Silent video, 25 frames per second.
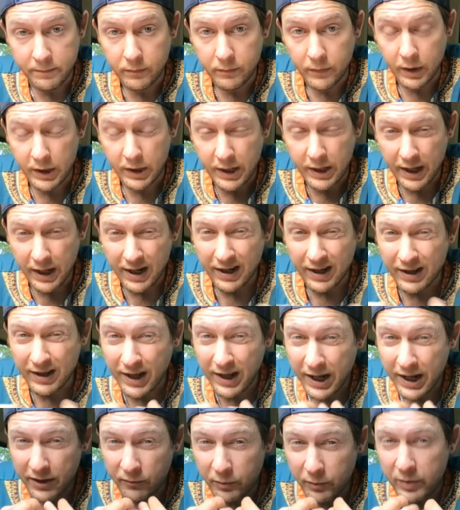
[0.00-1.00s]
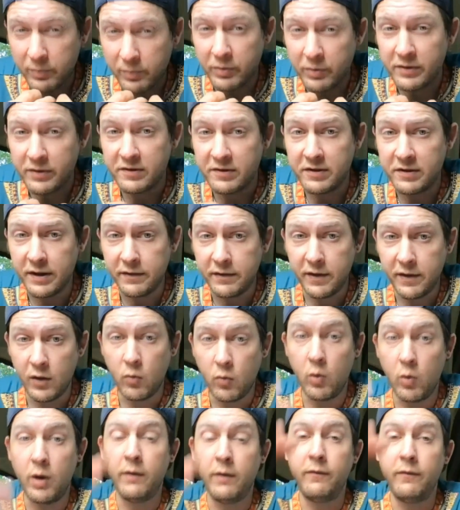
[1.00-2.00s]
Again, a lot of people say they
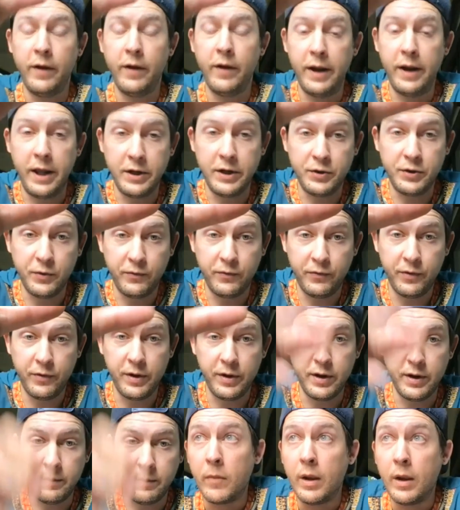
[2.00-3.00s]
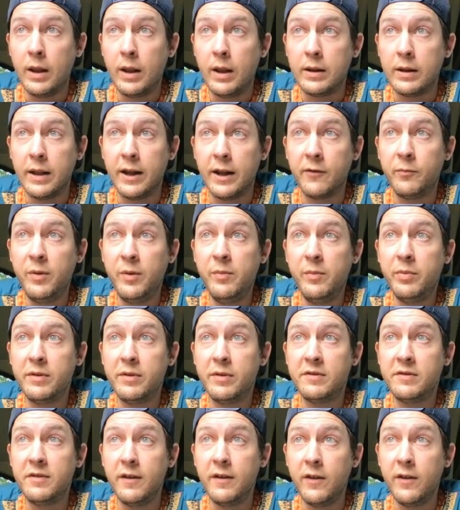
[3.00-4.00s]
want financial freedom. A lot of people
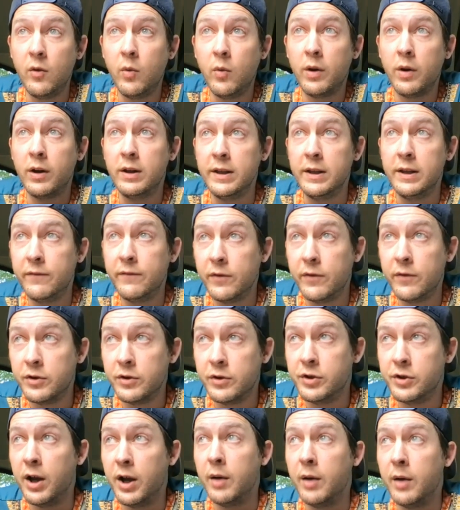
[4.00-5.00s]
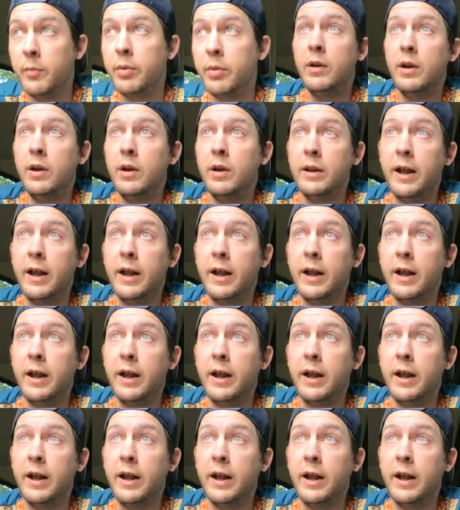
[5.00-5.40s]
say they want to leave their job.